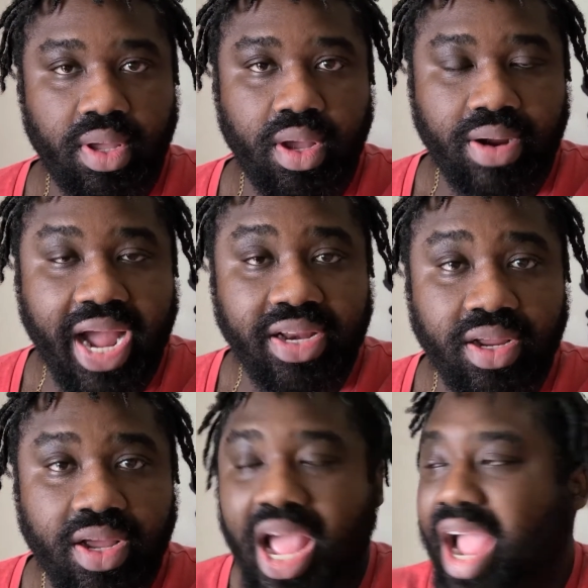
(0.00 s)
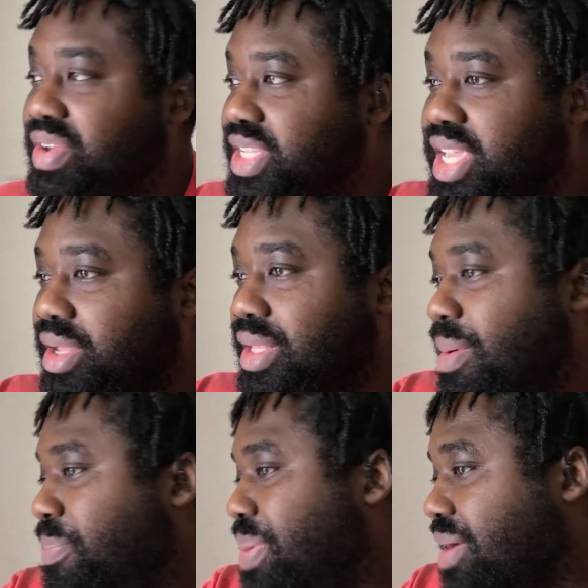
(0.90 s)
Right? Everything that we're
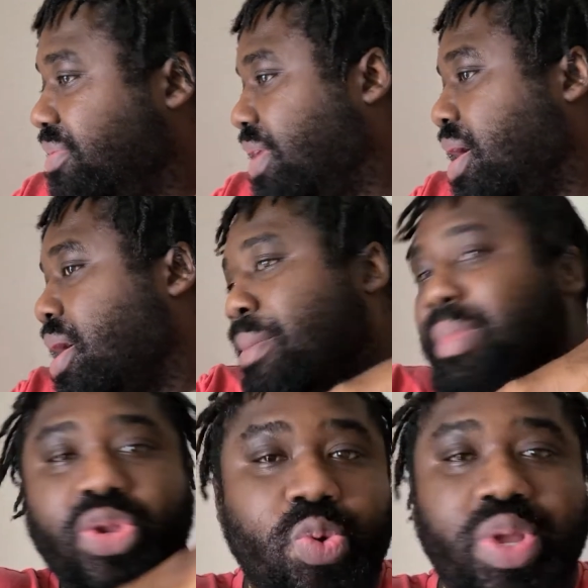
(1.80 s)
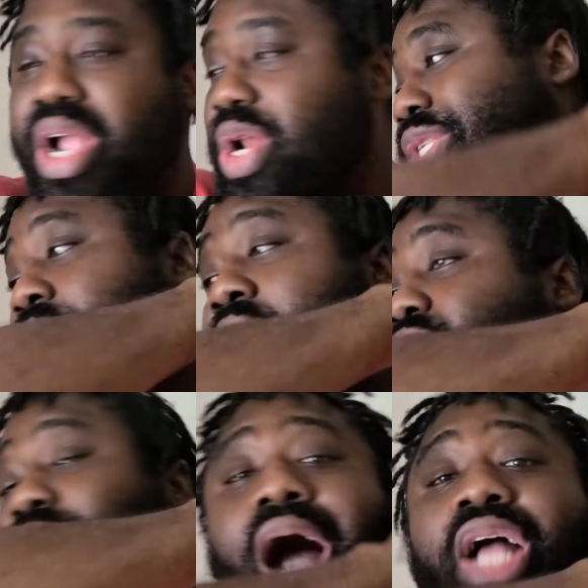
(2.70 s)
planning for my new year
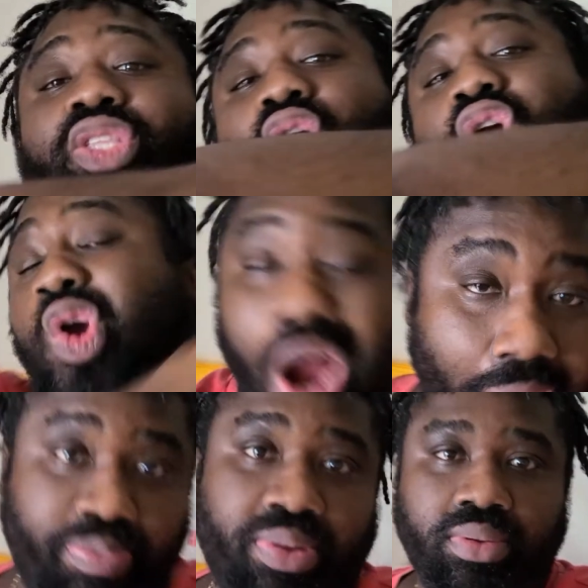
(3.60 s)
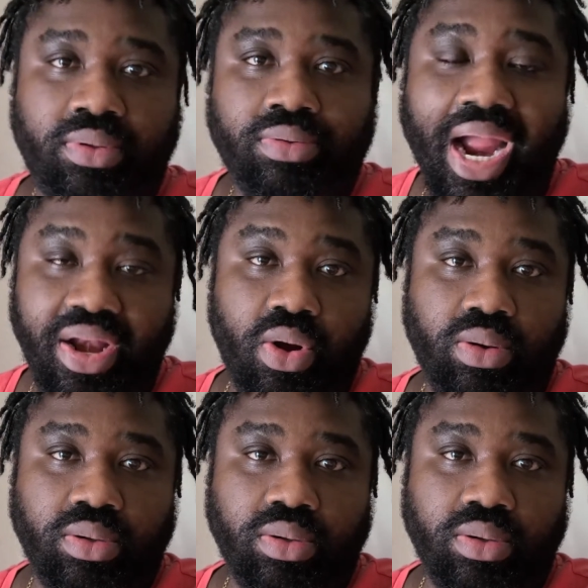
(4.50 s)
that's gone to crap right now.